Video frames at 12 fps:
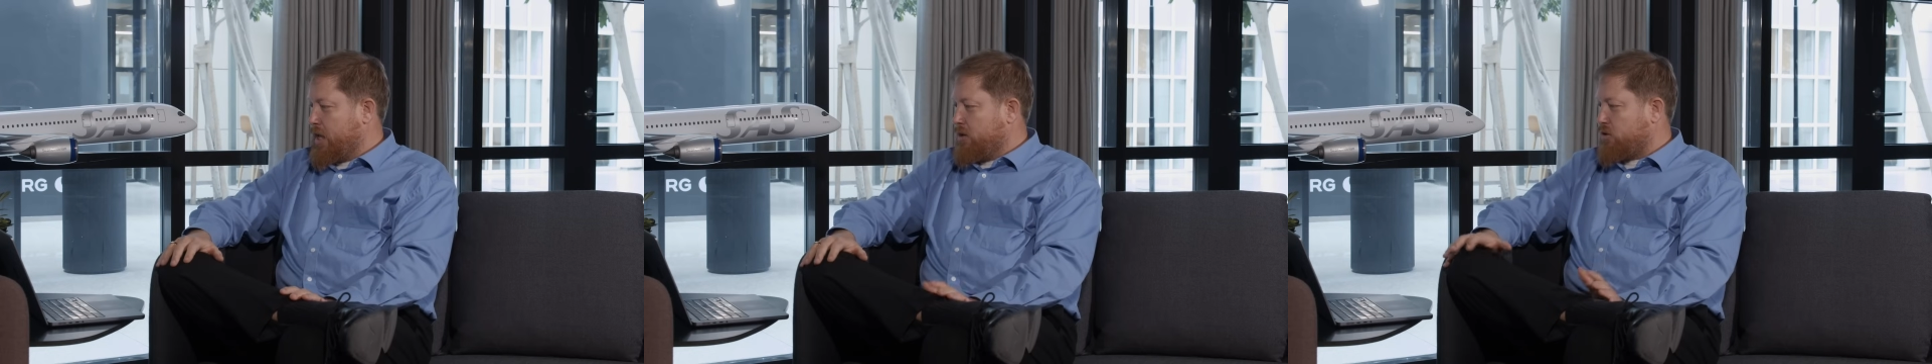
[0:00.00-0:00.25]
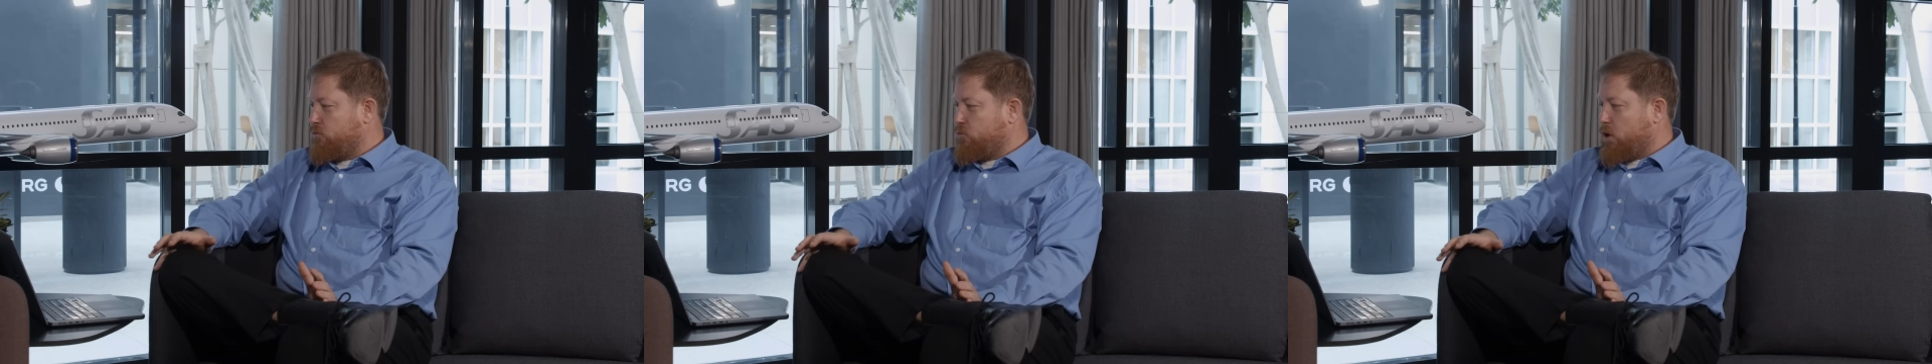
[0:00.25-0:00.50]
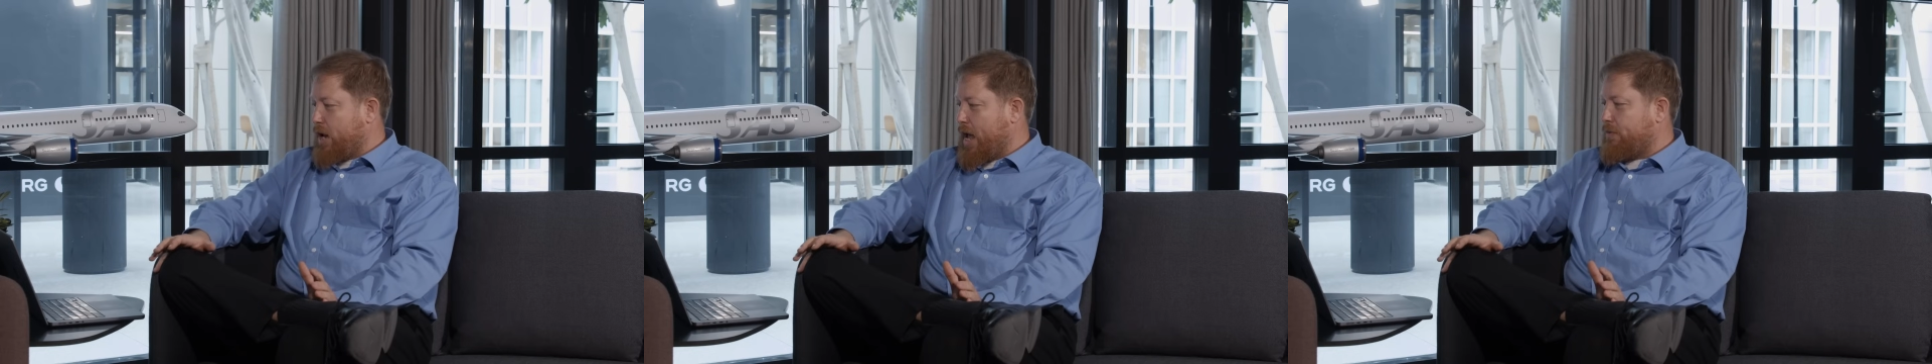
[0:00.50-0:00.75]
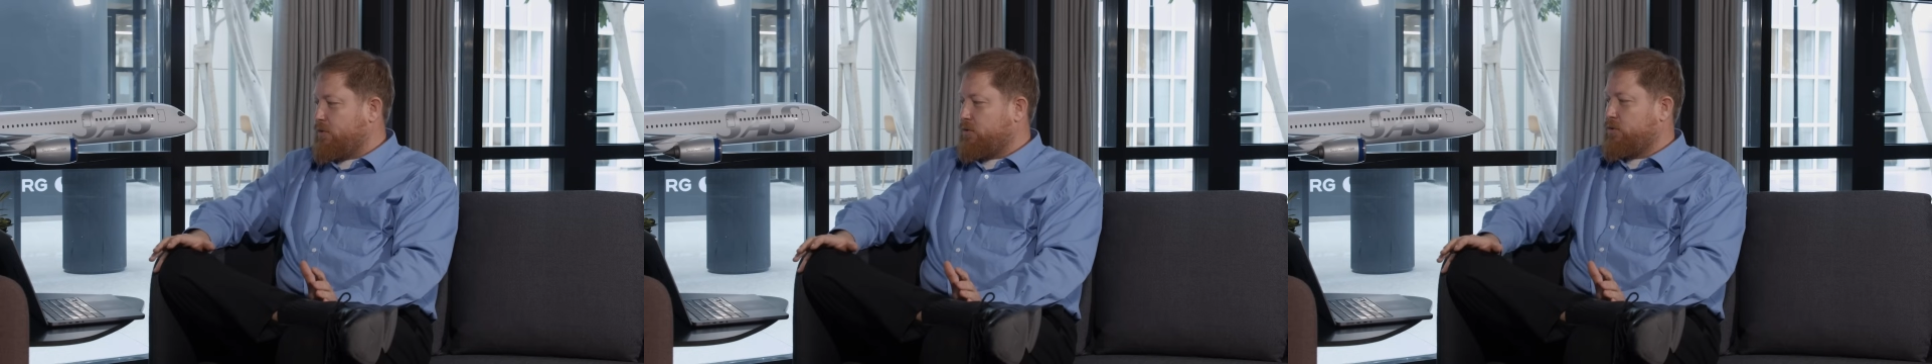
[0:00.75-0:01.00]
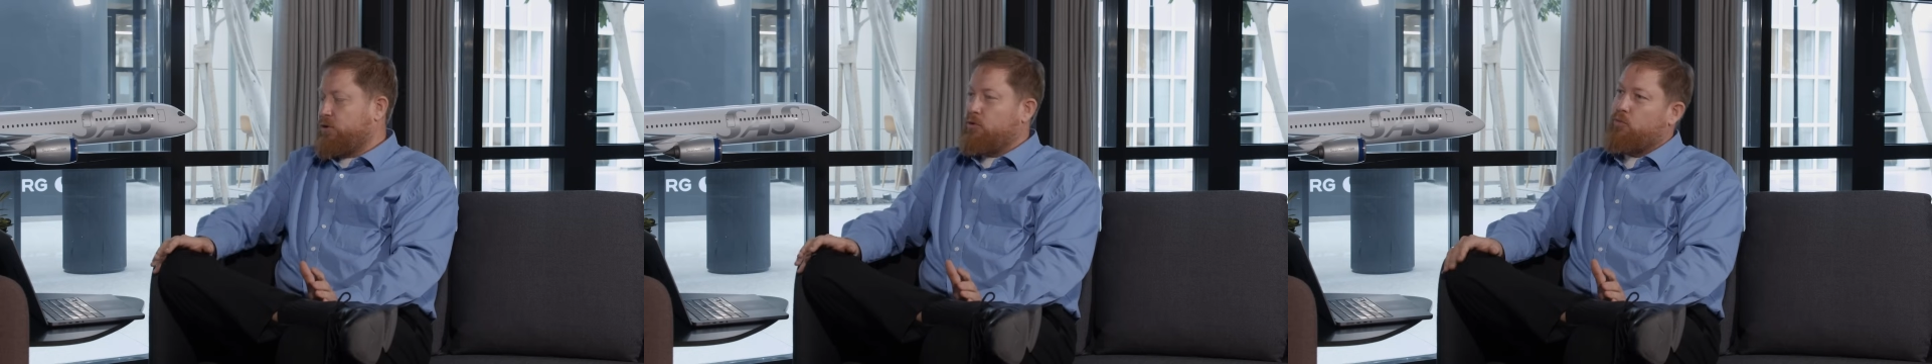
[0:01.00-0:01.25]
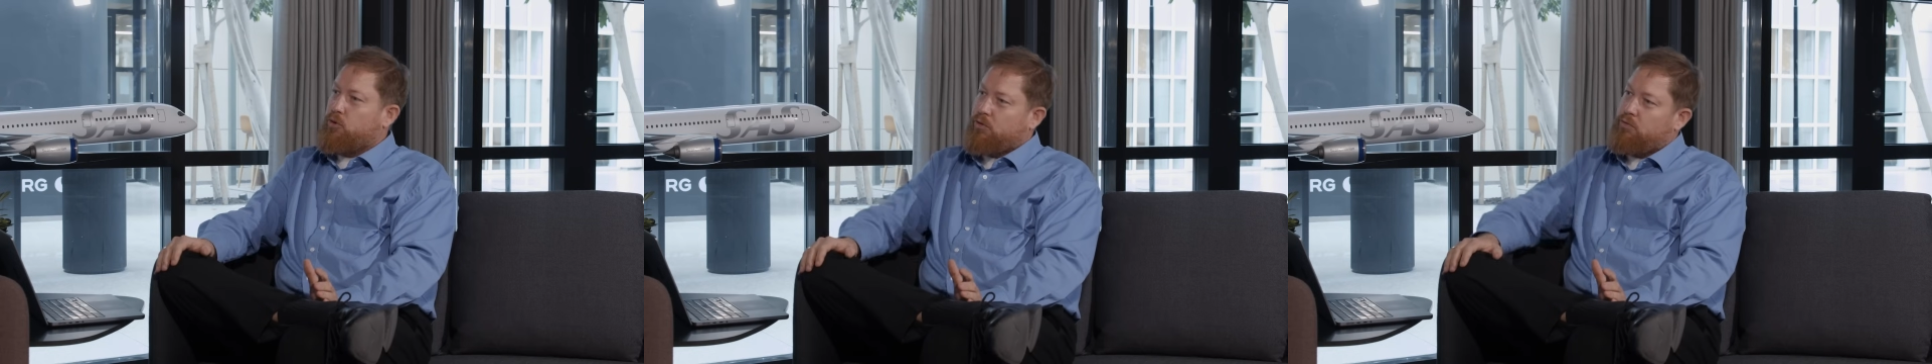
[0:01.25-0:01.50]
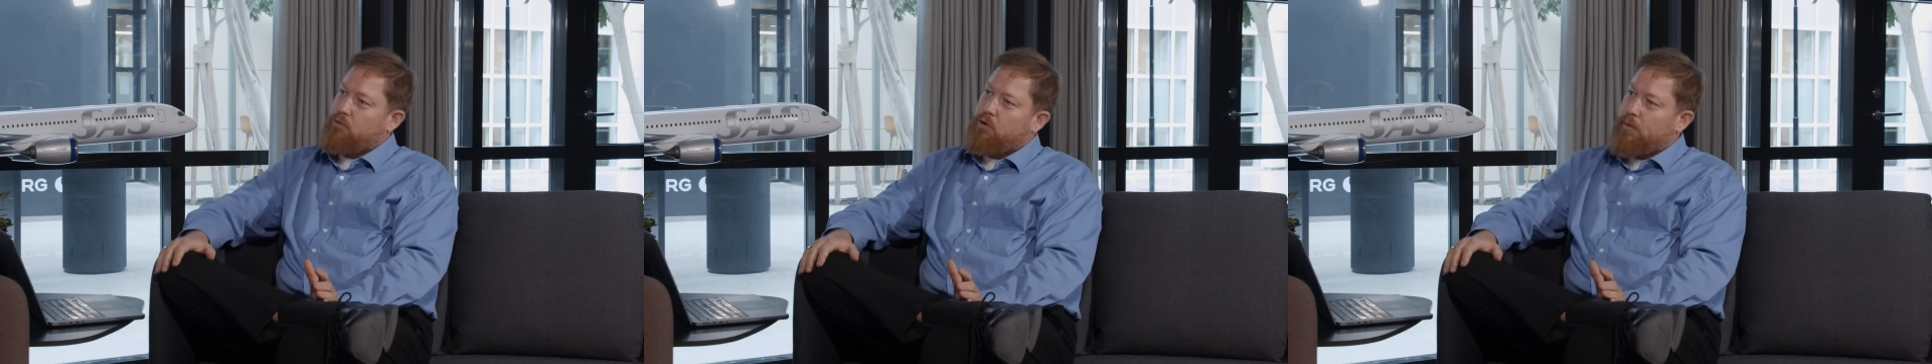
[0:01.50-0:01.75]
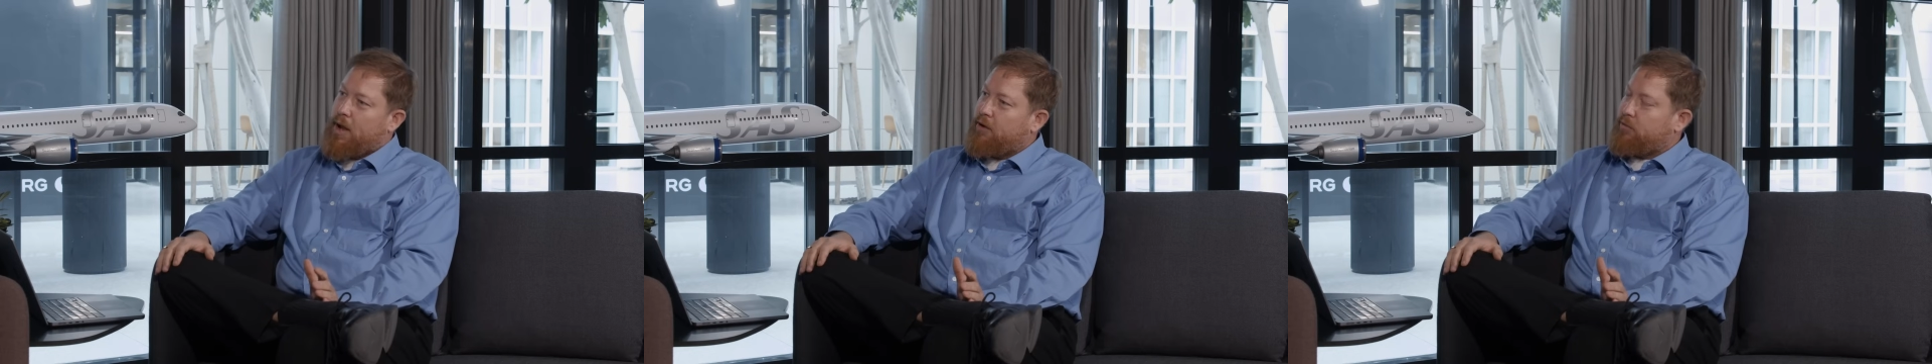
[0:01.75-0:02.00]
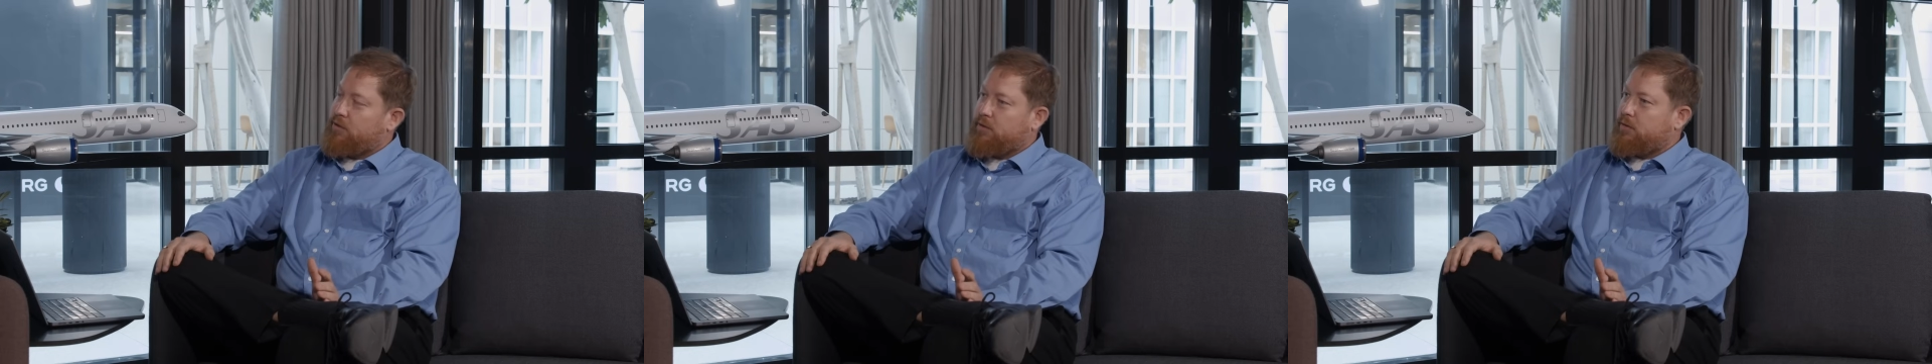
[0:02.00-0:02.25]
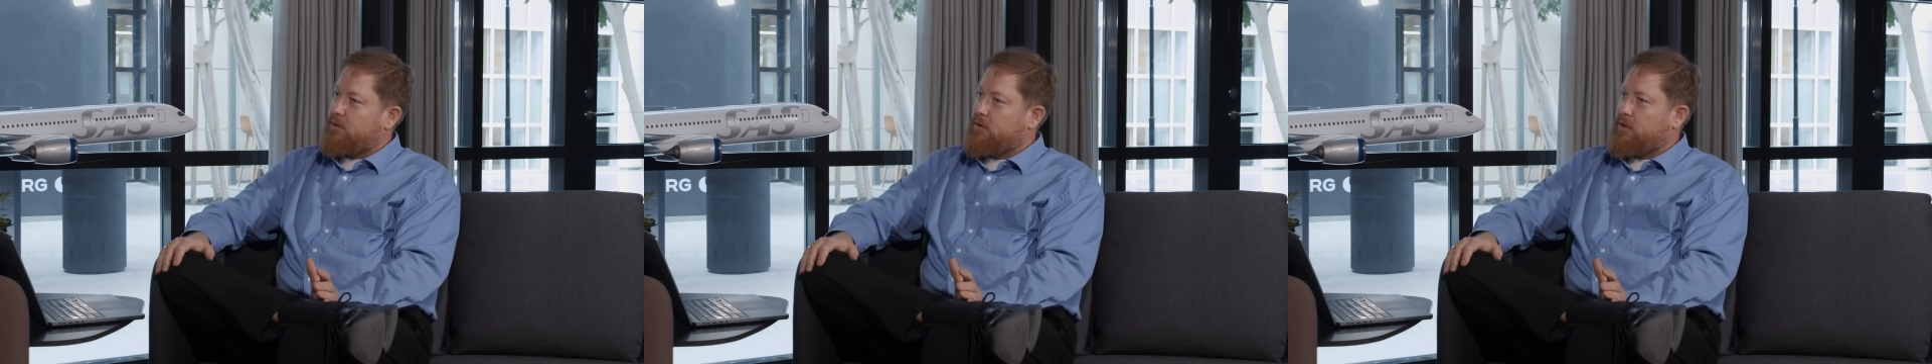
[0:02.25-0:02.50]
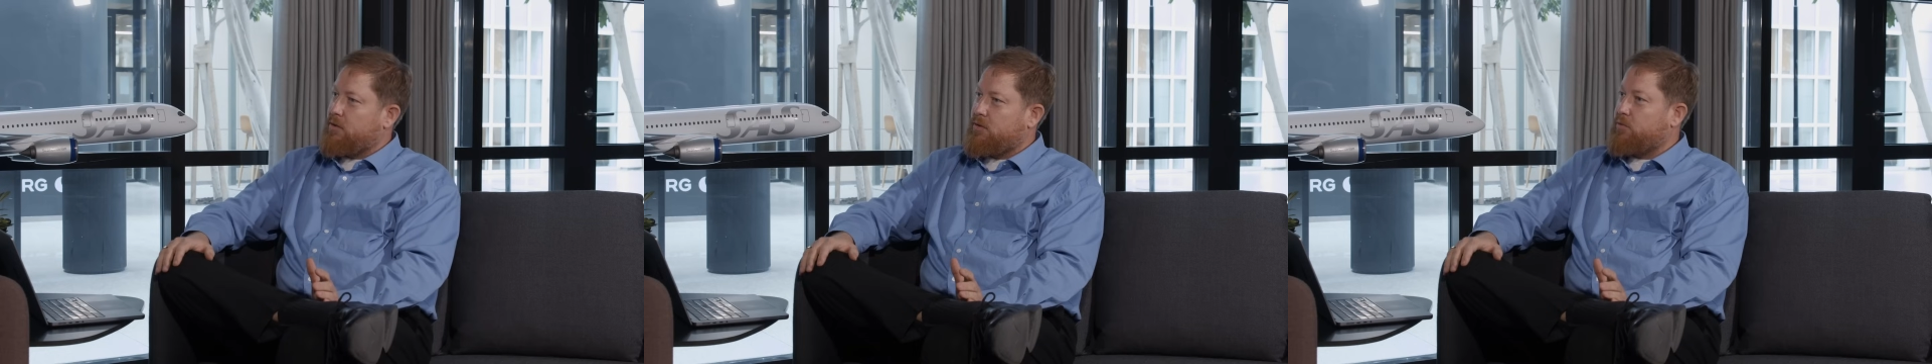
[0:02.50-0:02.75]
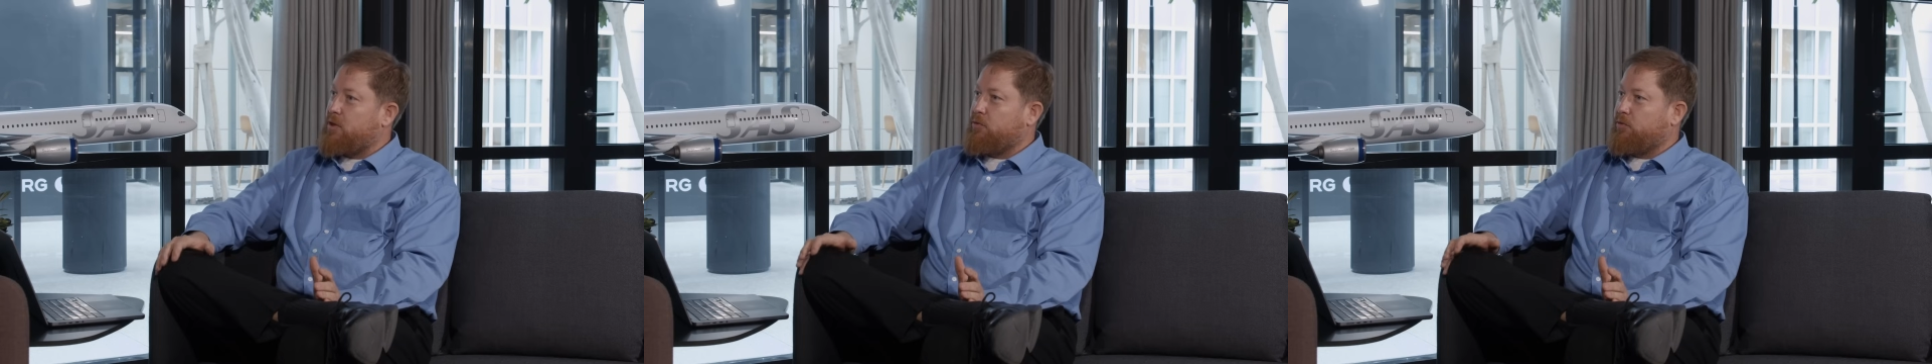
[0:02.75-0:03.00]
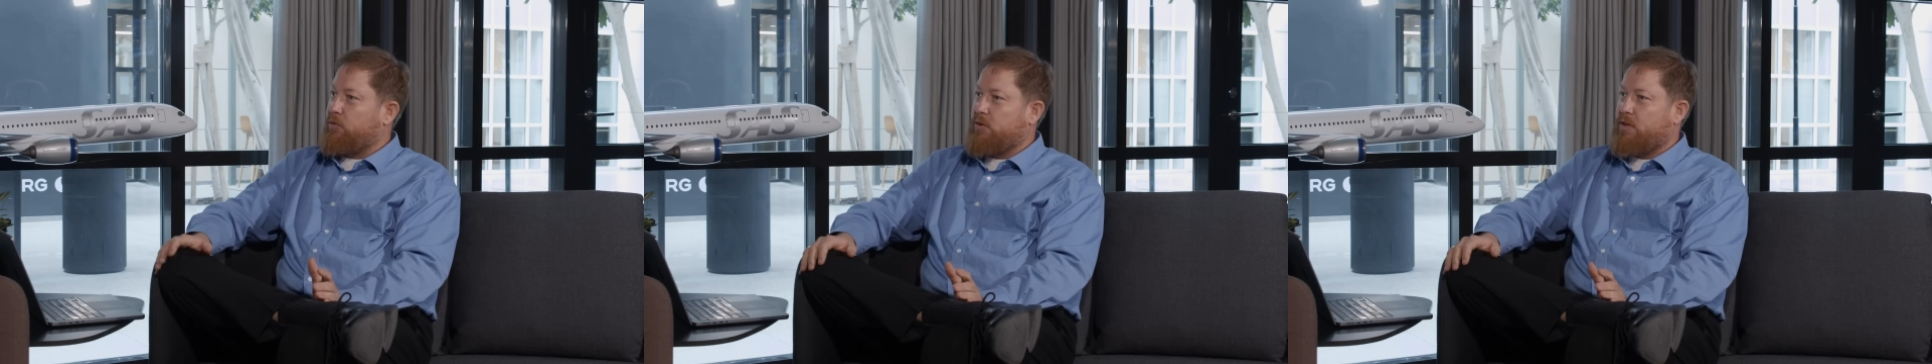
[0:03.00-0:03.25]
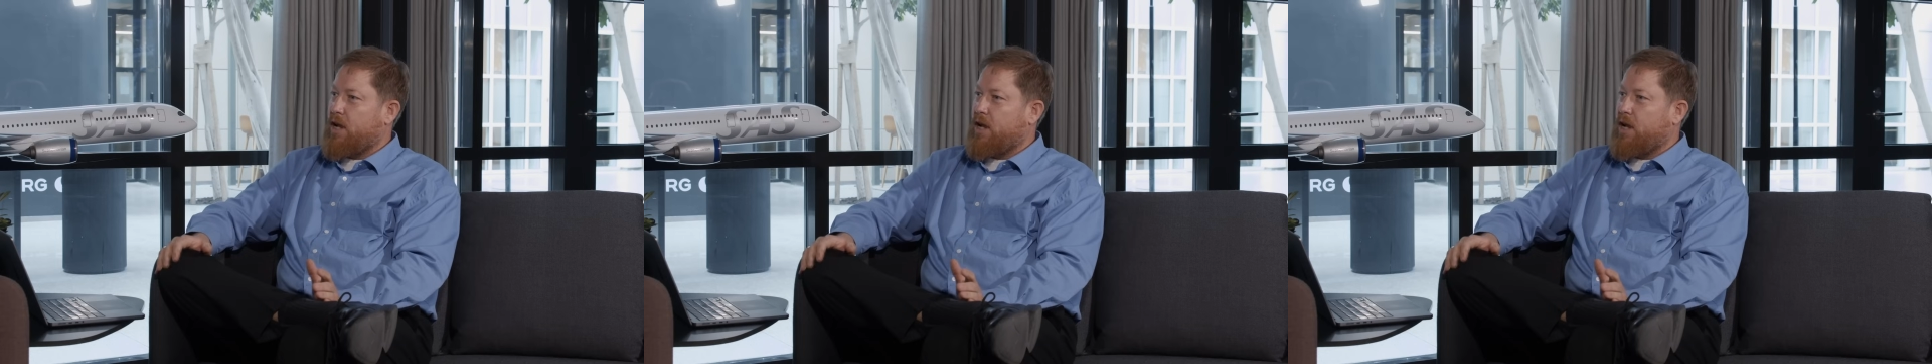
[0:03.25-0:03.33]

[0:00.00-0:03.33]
So what happens to the Eurobonus program after September 1st?